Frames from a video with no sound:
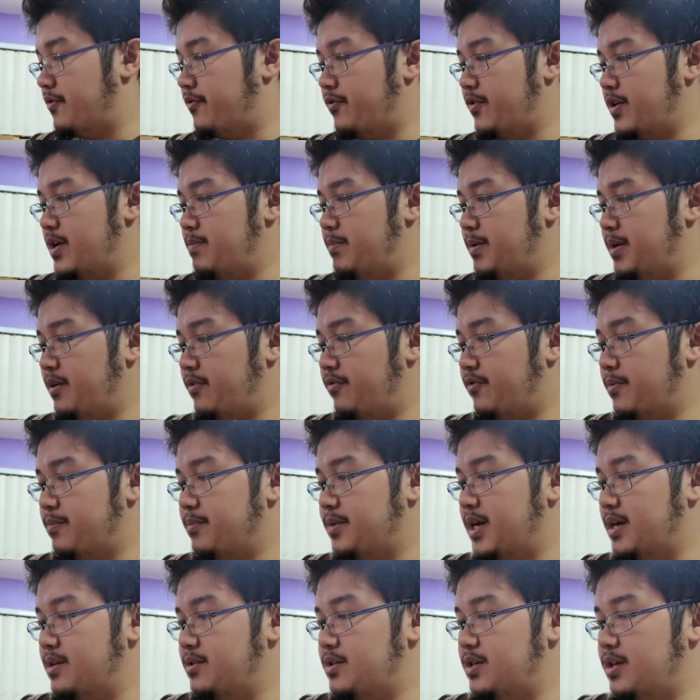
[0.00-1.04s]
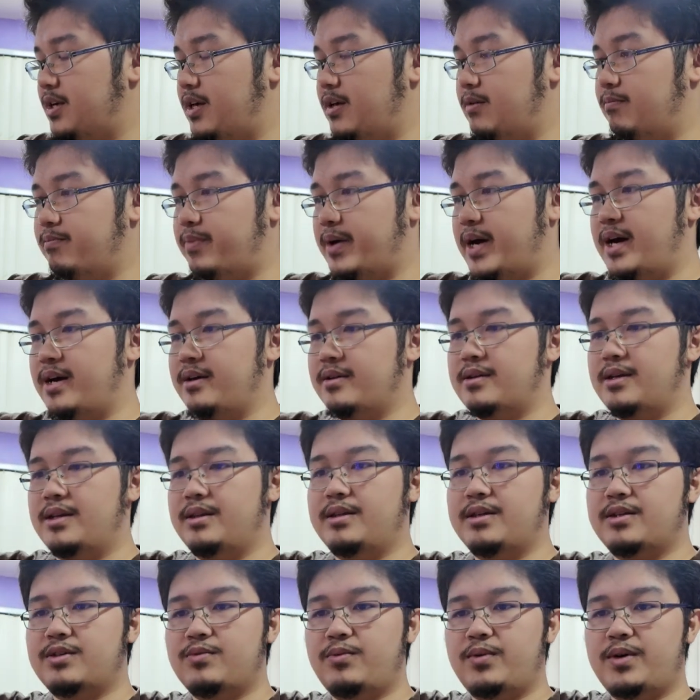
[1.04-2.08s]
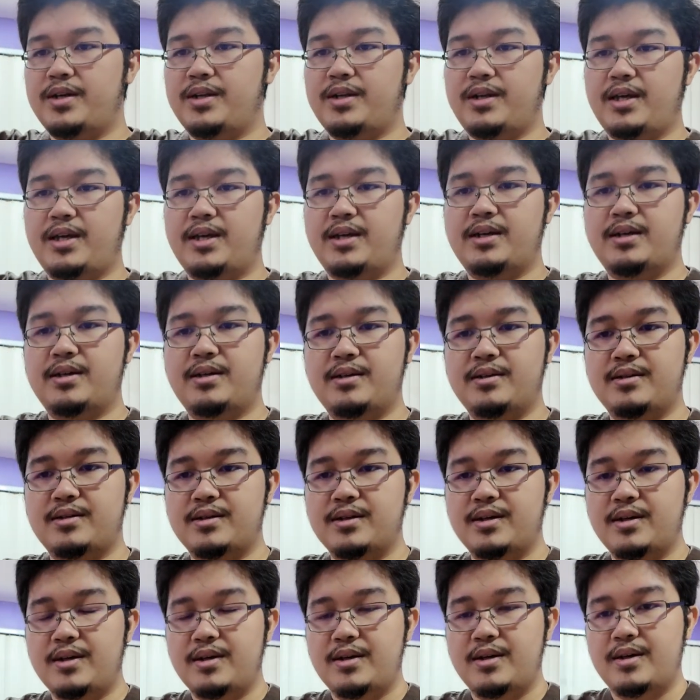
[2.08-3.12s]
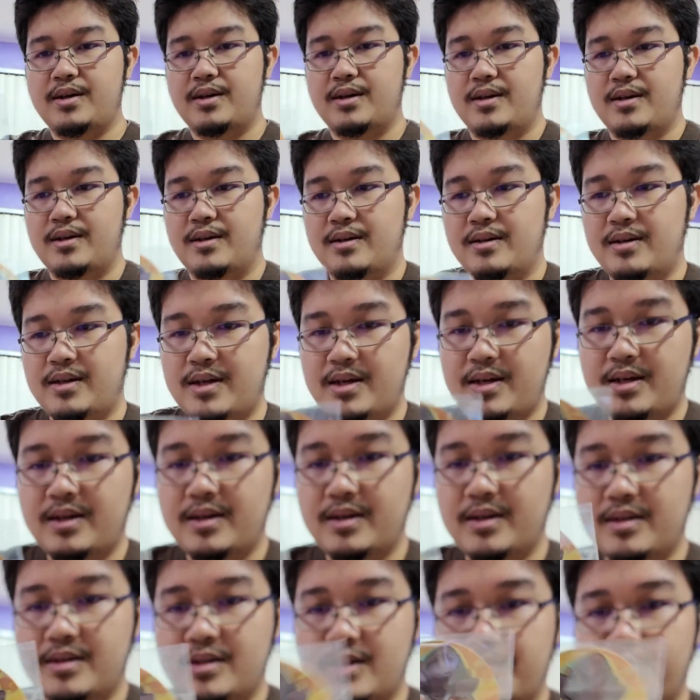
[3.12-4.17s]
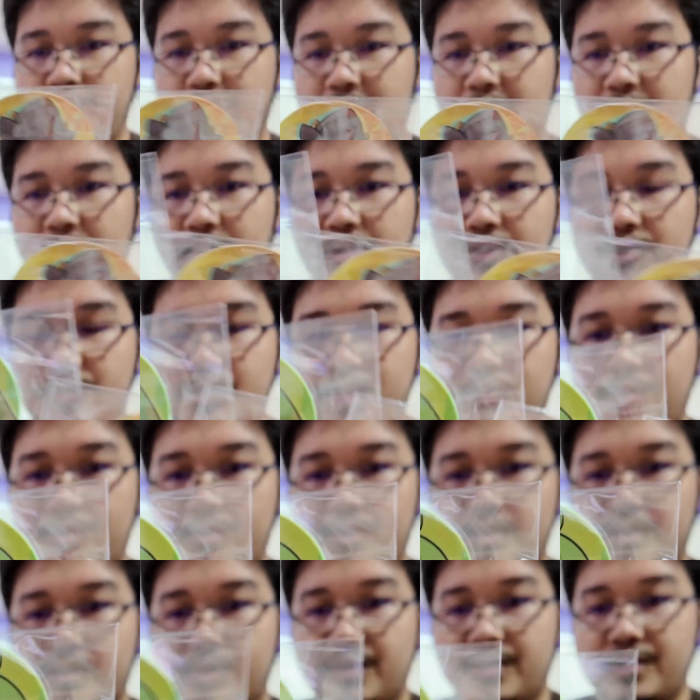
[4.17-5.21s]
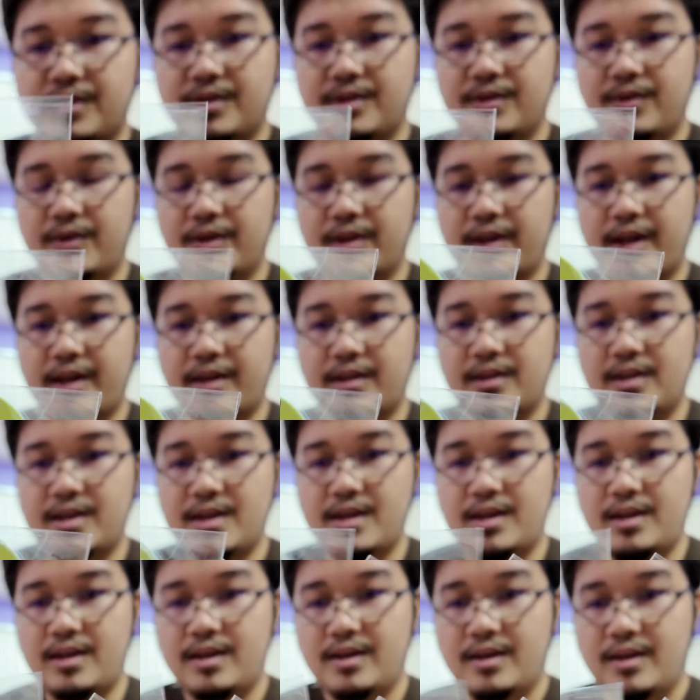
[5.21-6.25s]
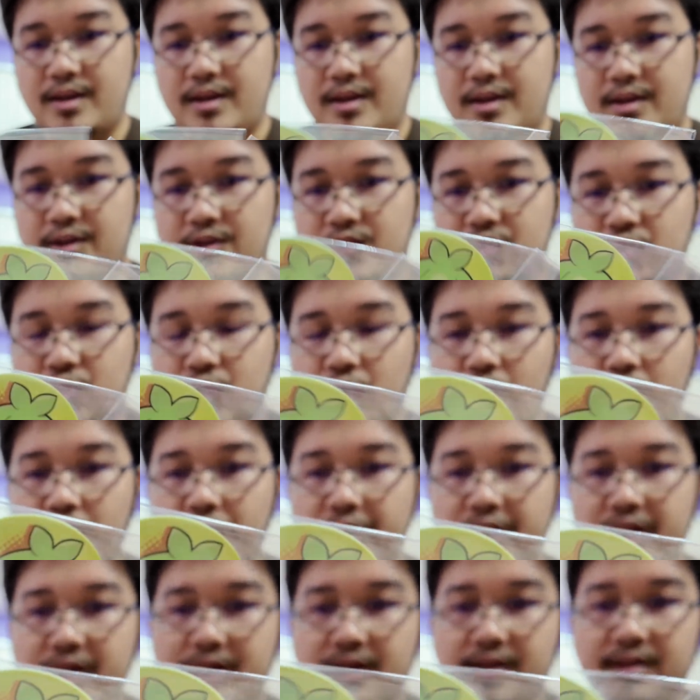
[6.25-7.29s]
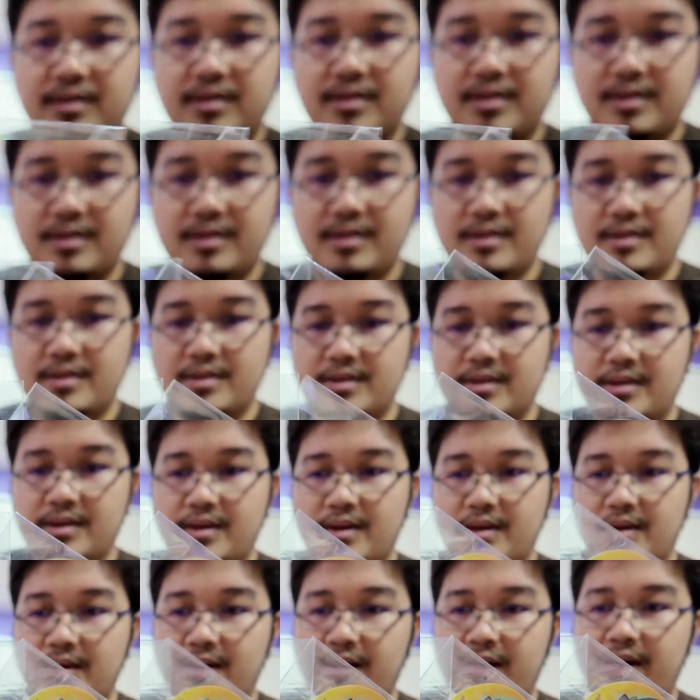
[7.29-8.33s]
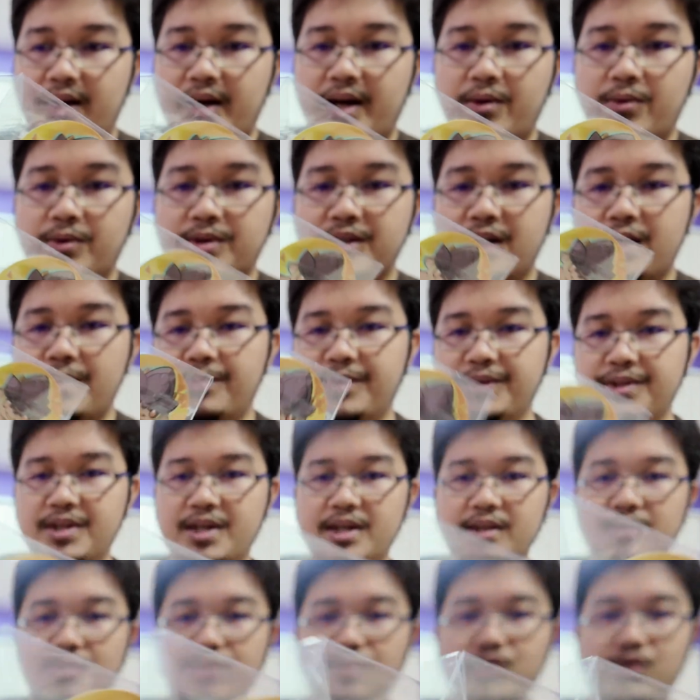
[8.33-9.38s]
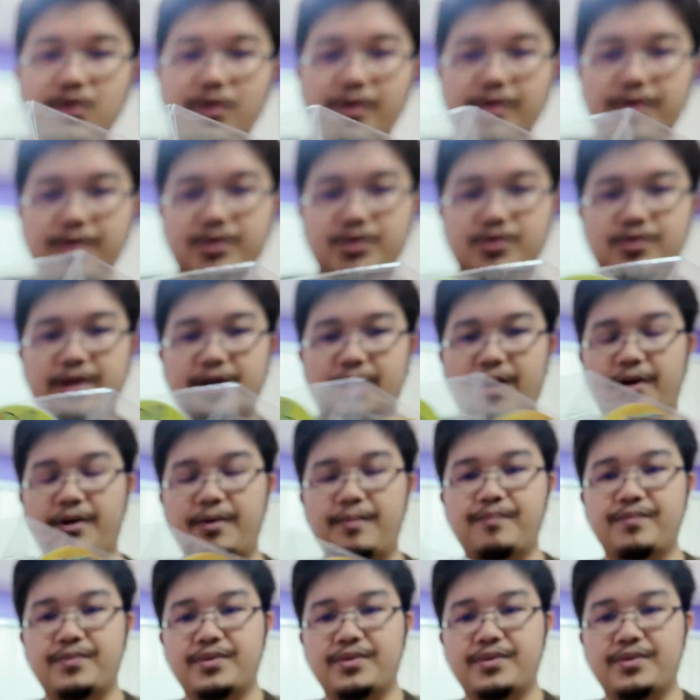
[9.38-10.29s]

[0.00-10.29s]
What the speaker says: freebie from Genshin Impact, and this one is the Tepetlosaurus, or like the Saurian and I was able to get the starter trio.